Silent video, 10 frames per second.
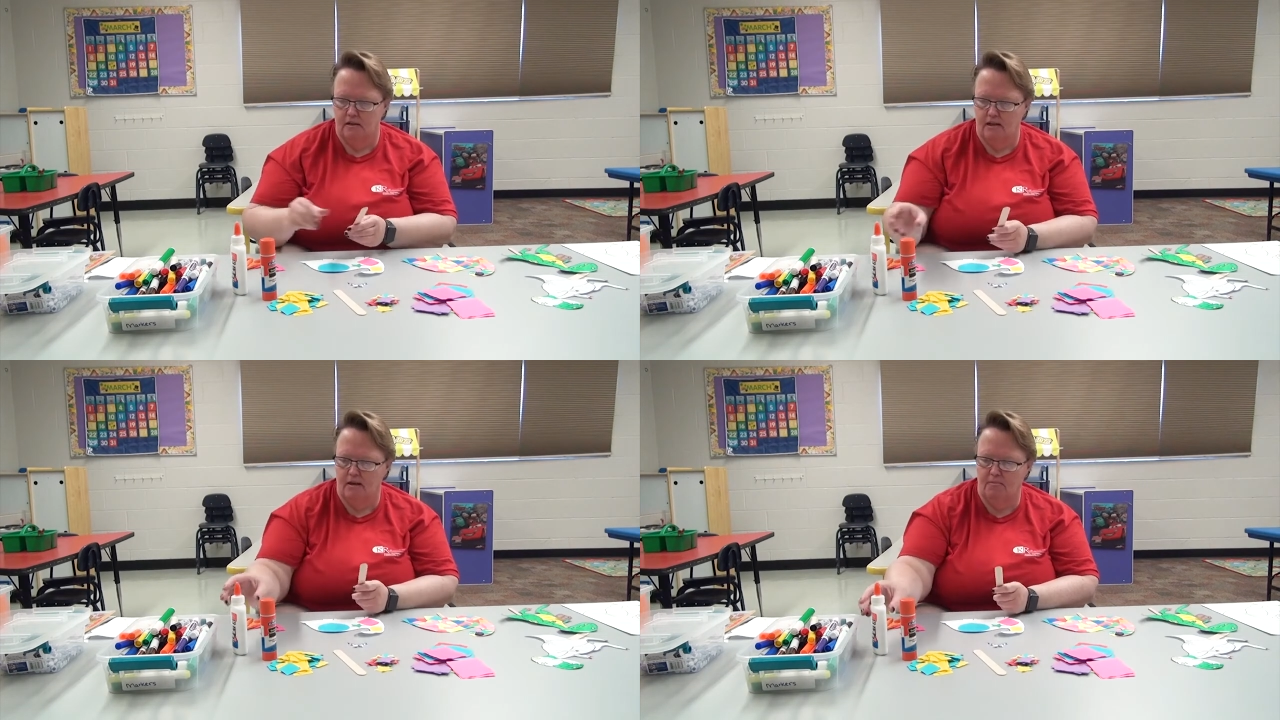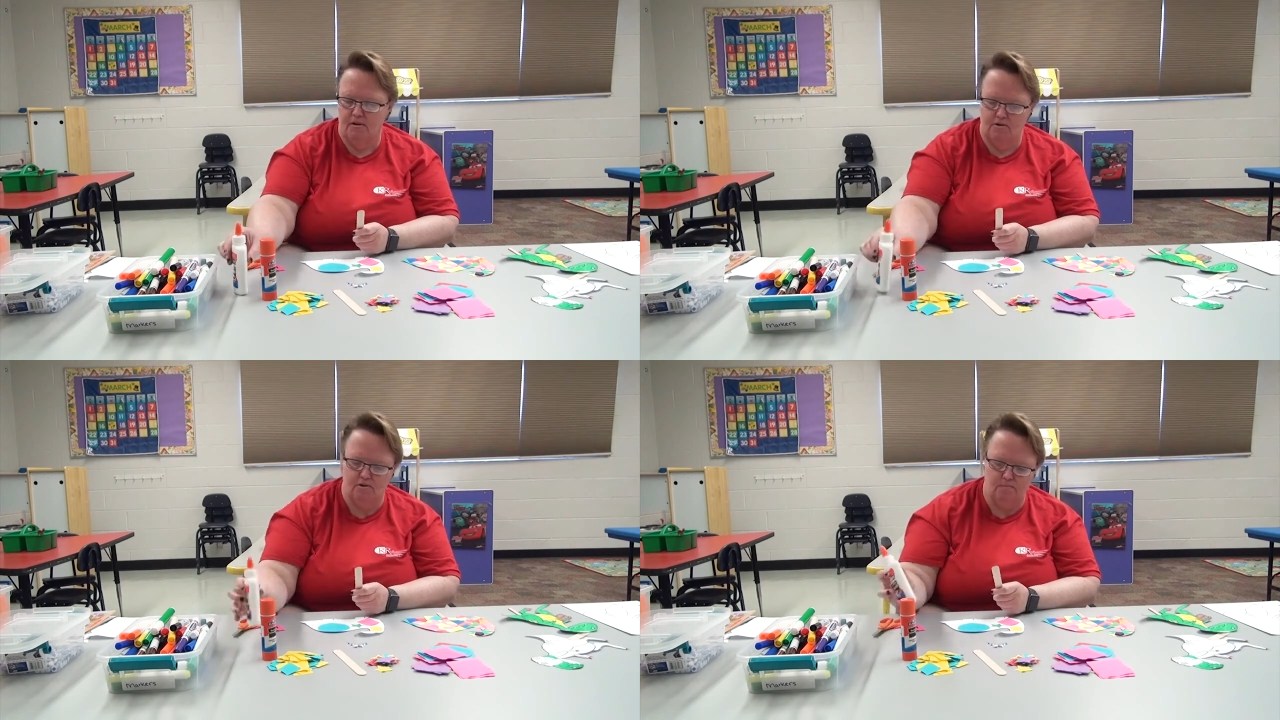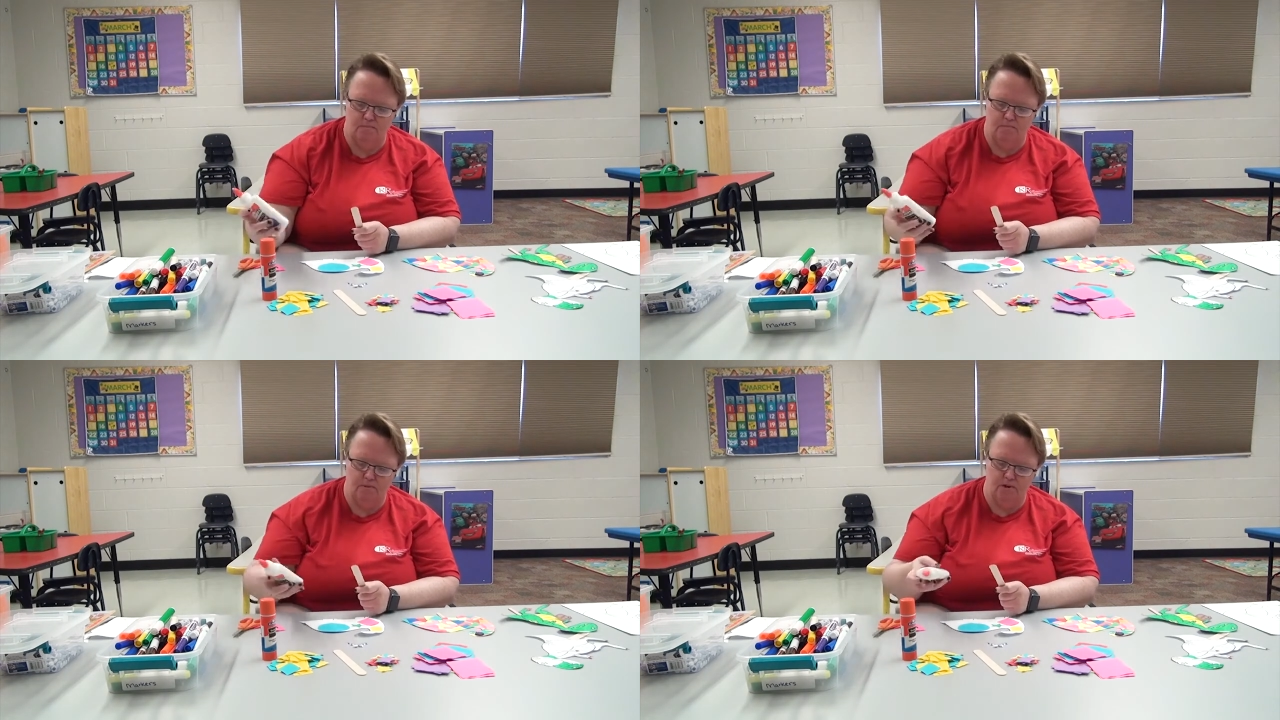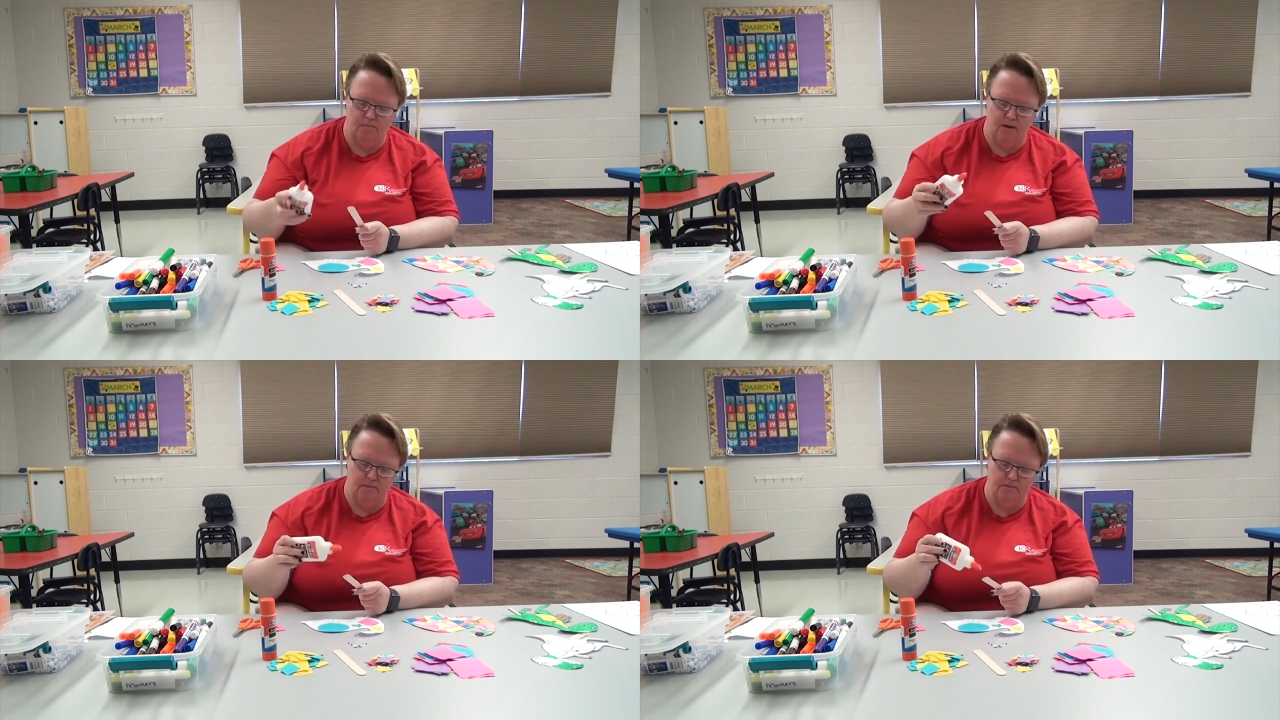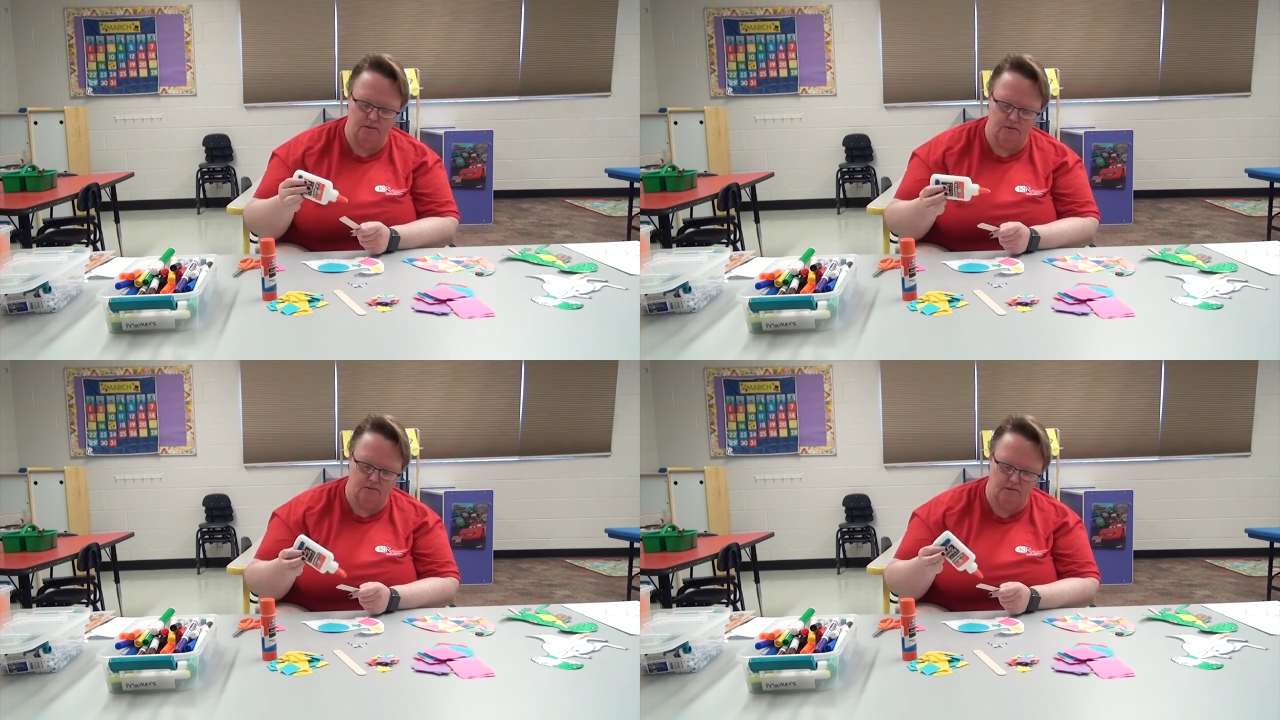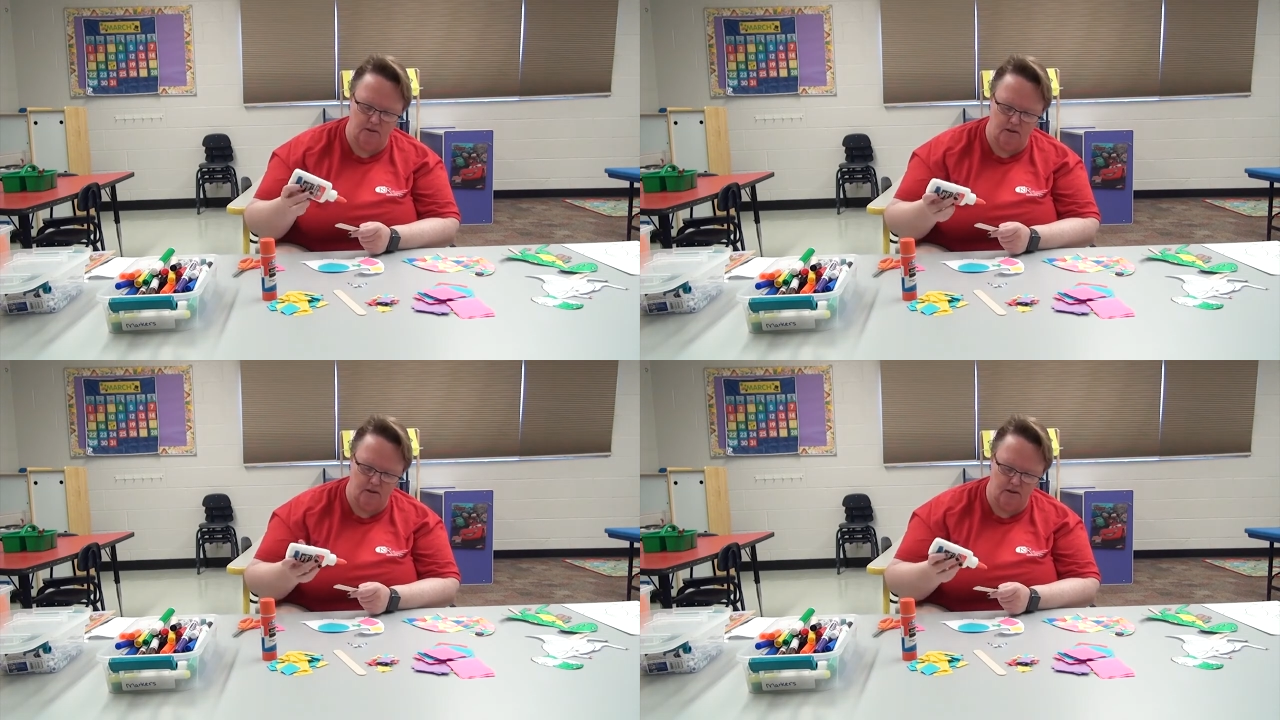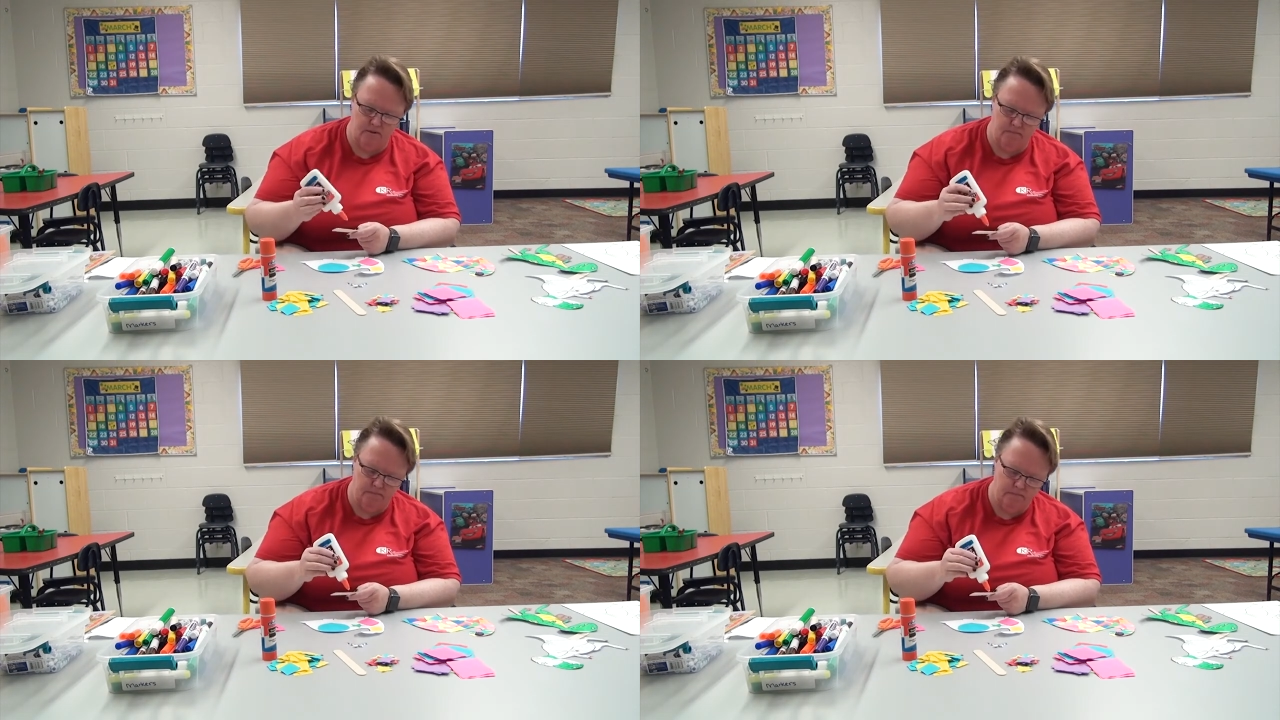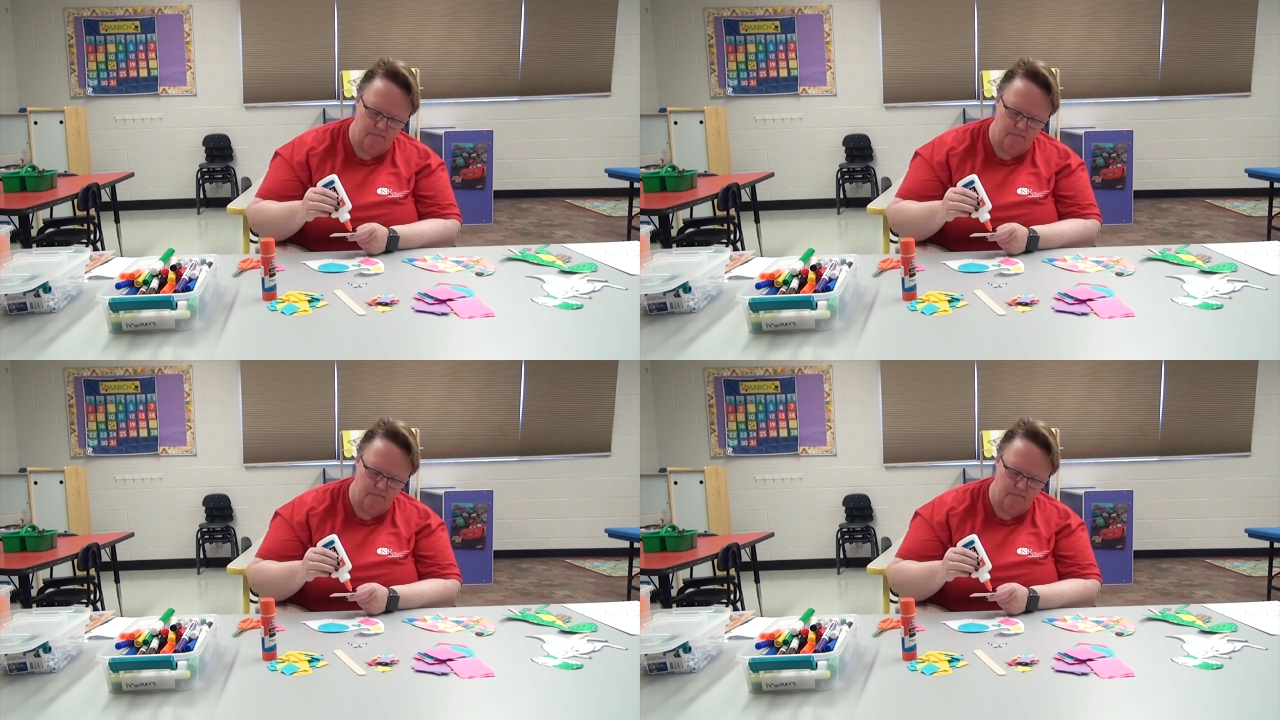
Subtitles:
and I'm going to put a popsicle stick on him.